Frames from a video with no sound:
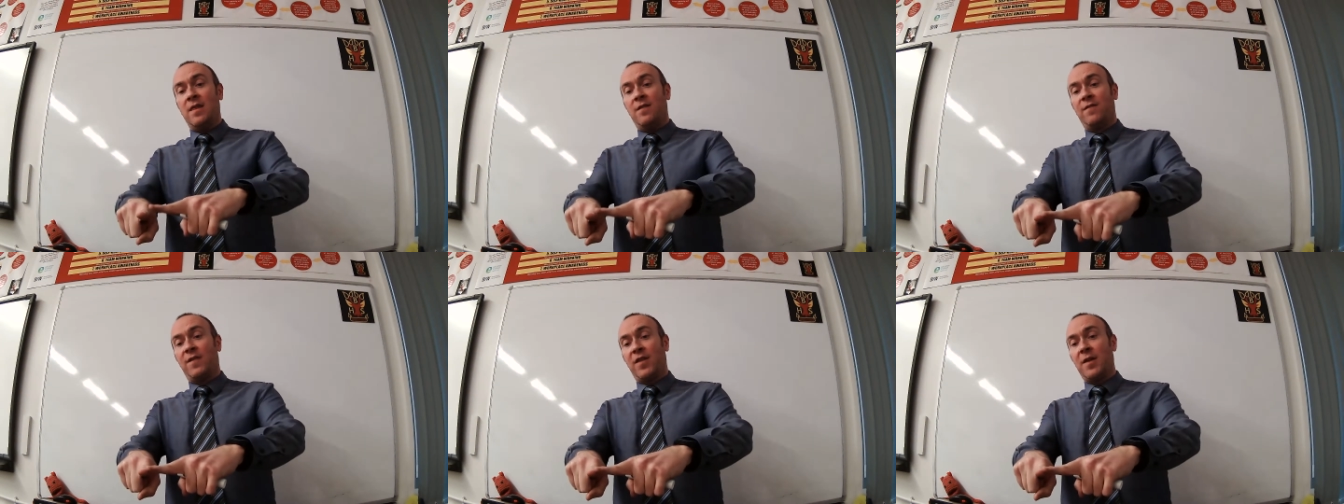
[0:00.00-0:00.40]

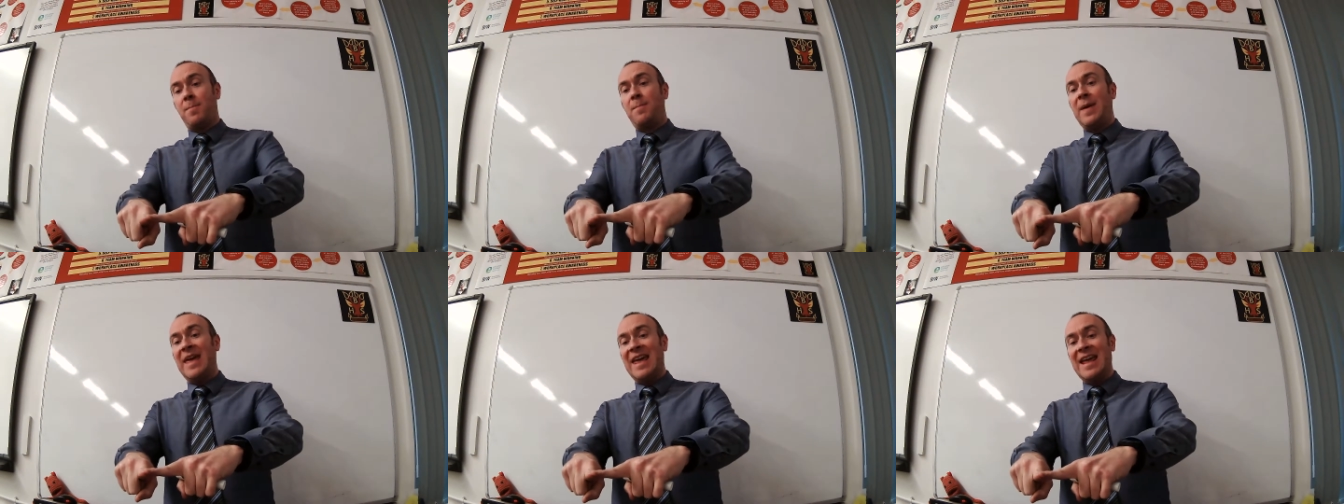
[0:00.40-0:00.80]
for the
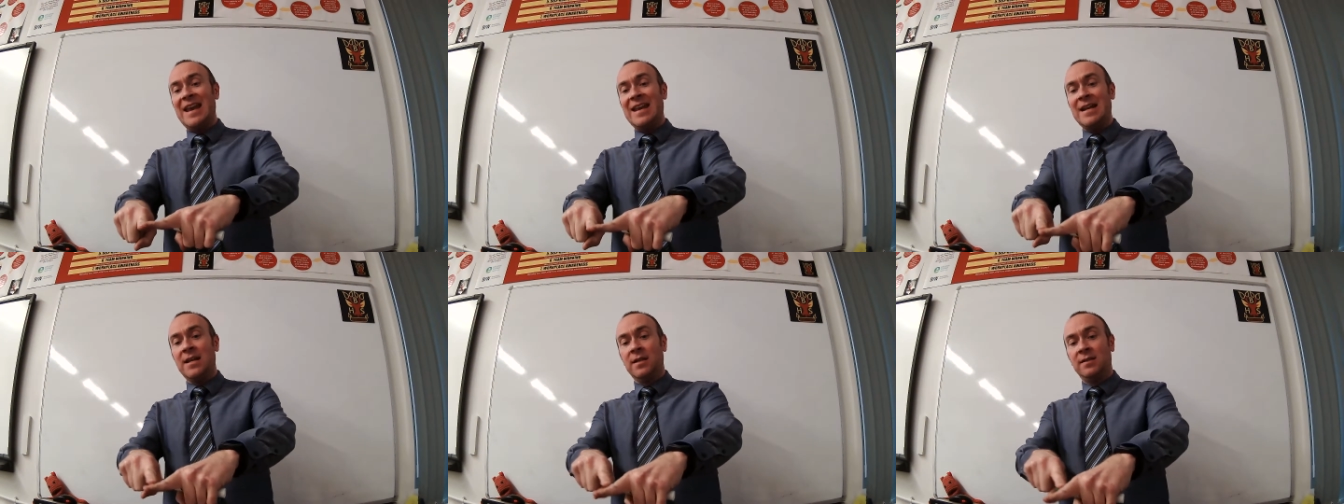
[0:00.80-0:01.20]

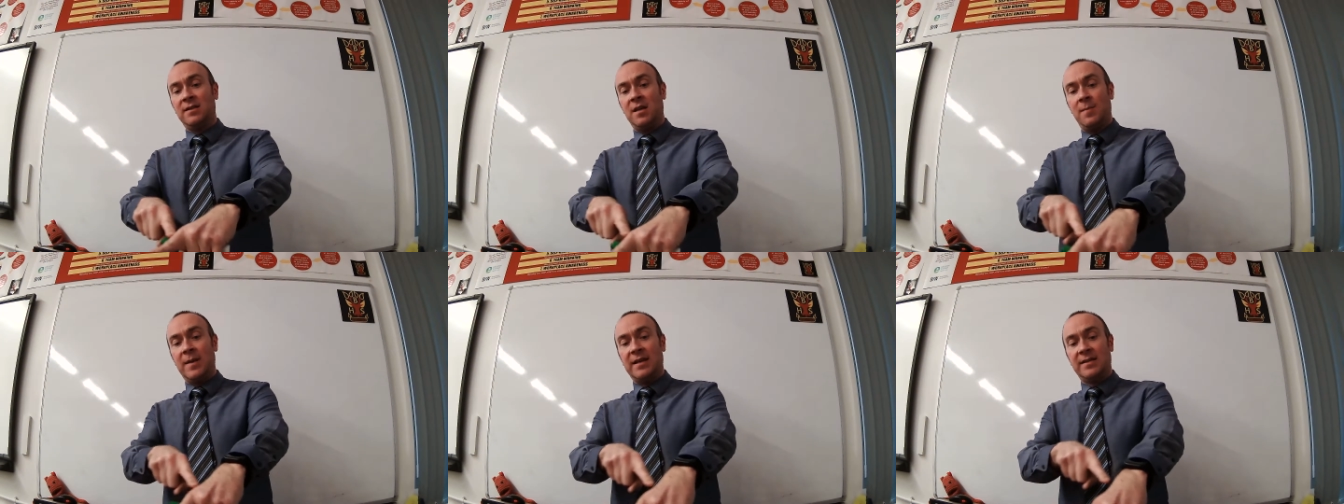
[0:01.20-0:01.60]
pain
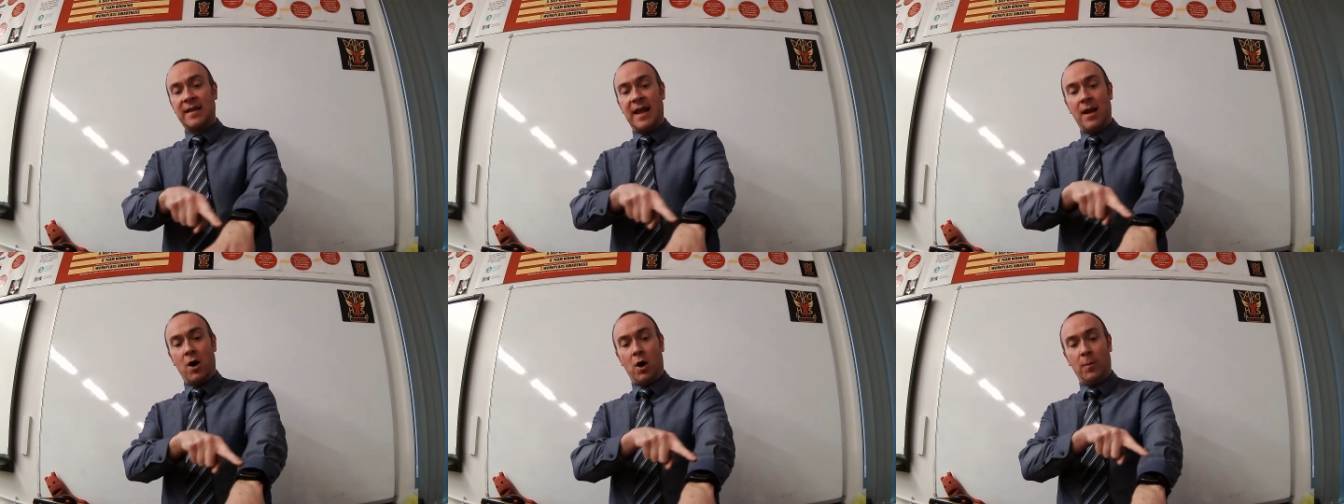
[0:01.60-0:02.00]
to be
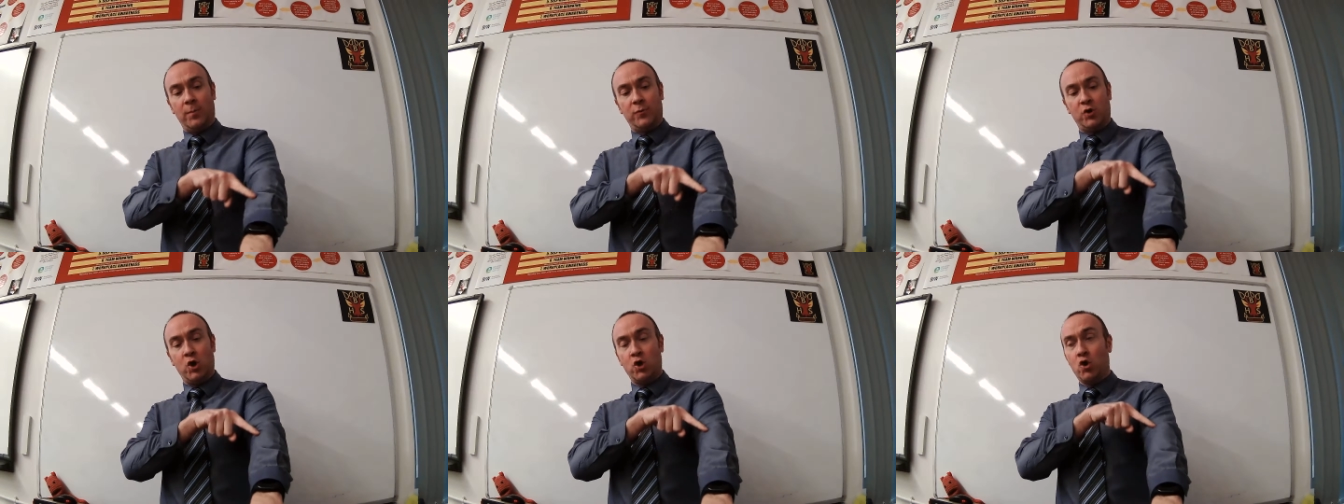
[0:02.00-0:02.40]
sent
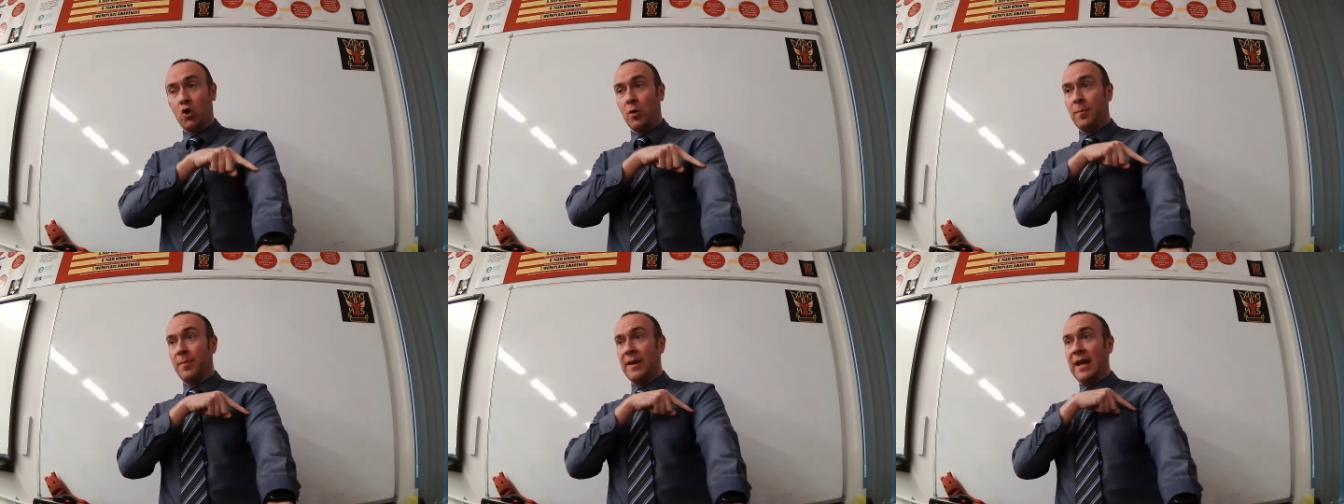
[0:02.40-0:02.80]
up to
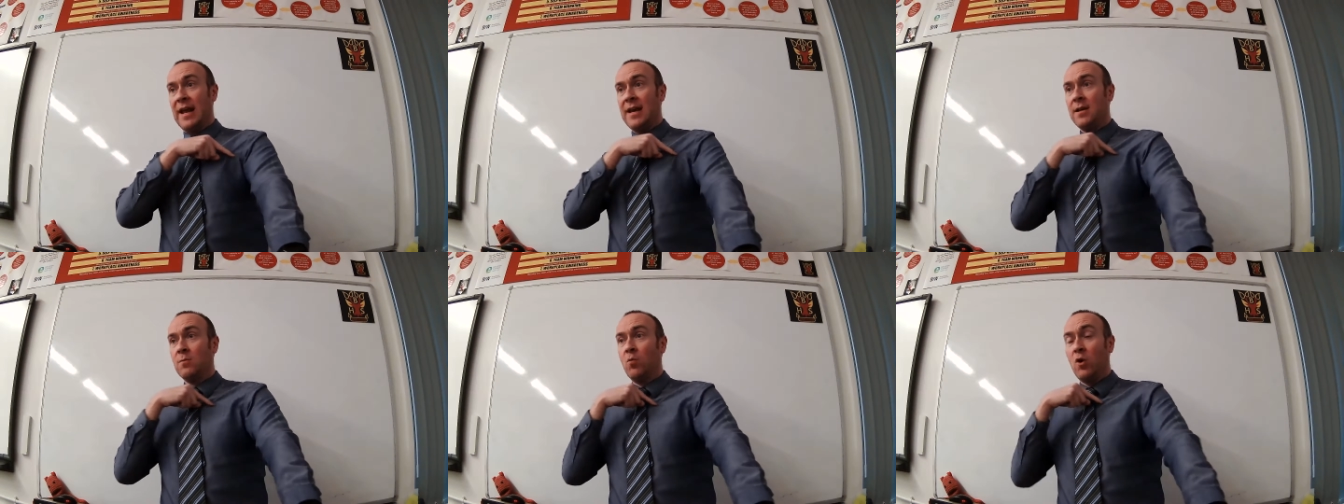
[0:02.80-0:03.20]
your brain,